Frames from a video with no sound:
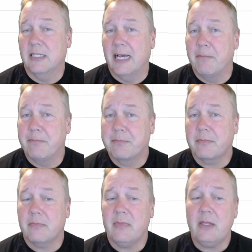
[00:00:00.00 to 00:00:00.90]
that.
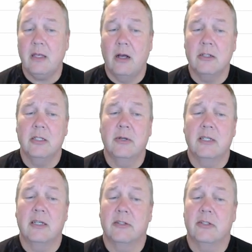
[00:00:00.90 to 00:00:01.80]
Also, it
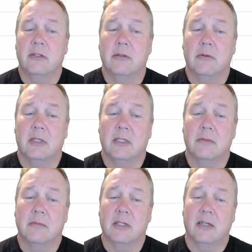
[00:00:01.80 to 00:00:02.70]
tells
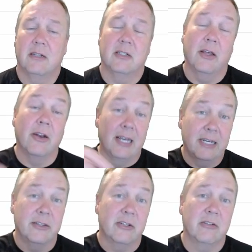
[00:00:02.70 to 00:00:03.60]
you there's another
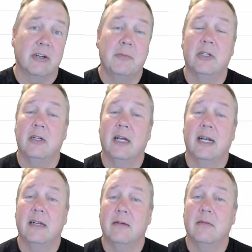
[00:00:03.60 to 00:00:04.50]
link in the description
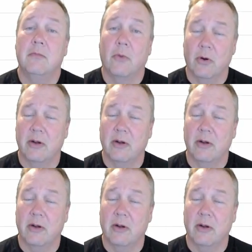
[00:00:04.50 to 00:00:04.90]
on more